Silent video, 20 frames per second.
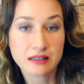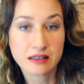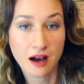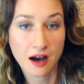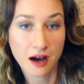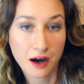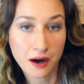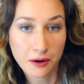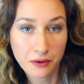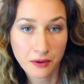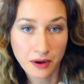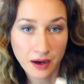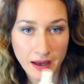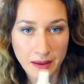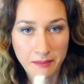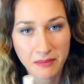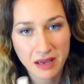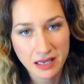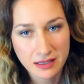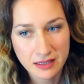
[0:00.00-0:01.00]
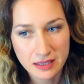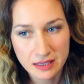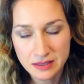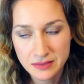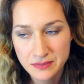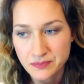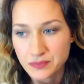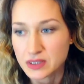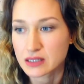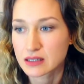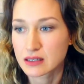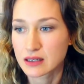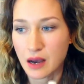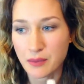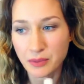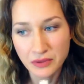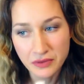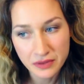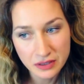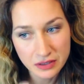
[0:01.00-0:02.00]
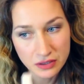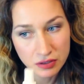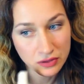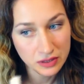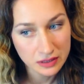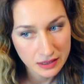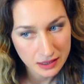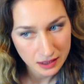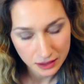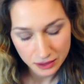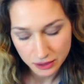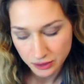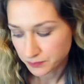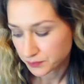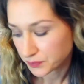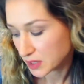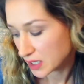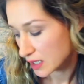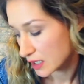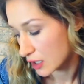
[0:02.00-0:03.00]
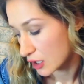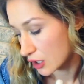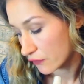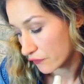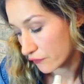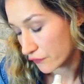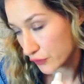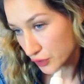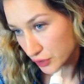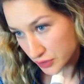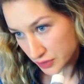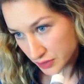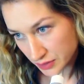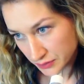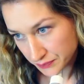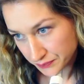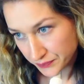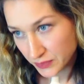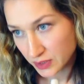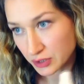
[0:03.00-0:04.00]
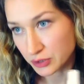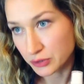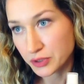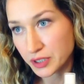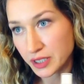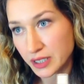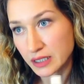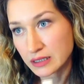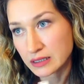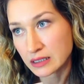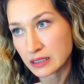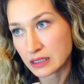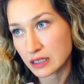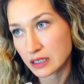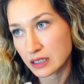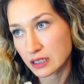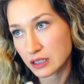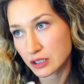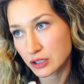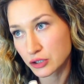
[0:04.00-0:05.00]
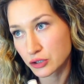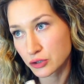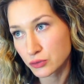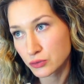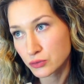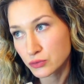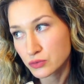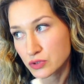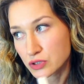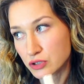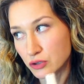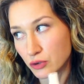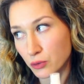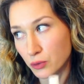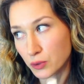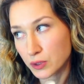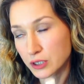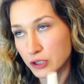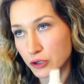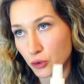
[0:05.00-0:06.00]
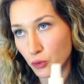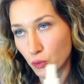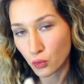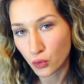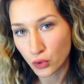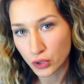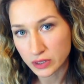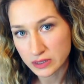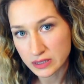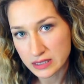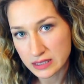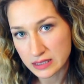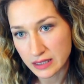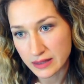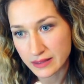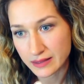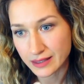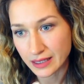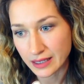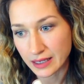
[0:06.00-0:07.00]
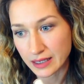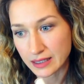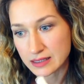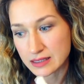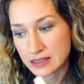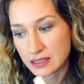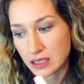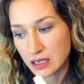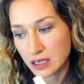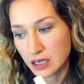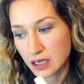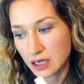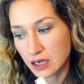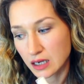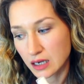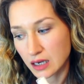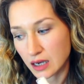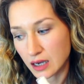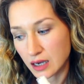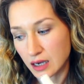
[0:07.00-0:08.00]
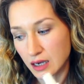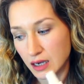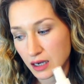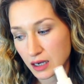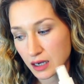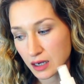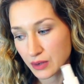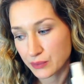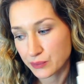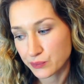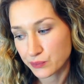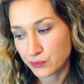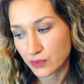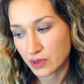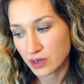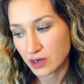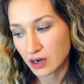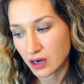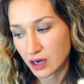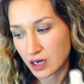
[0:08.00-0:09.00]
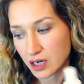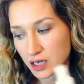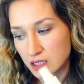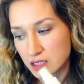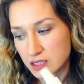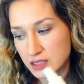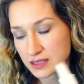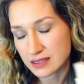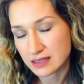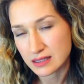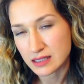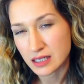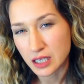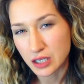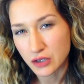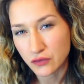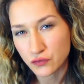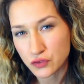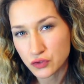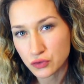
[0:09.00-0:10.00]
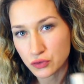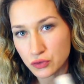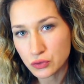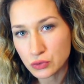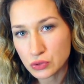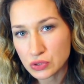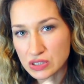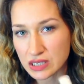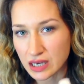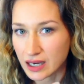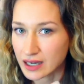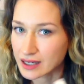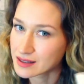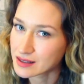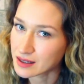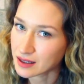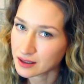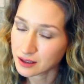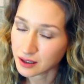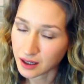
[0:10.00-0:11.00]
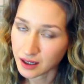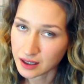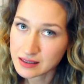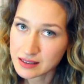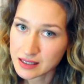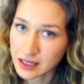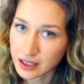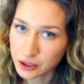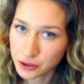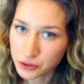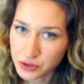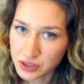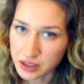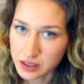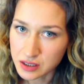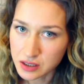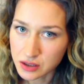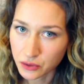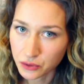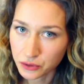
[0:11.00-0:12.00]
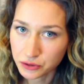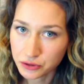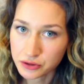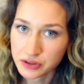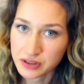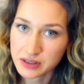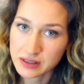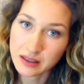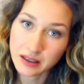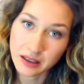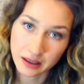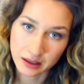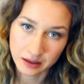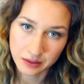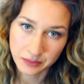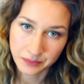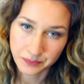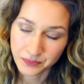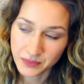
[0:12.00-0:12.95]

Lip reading: how I made it. A couple things to consider. First, you can use only oils that are safe to use undiluted on your skin.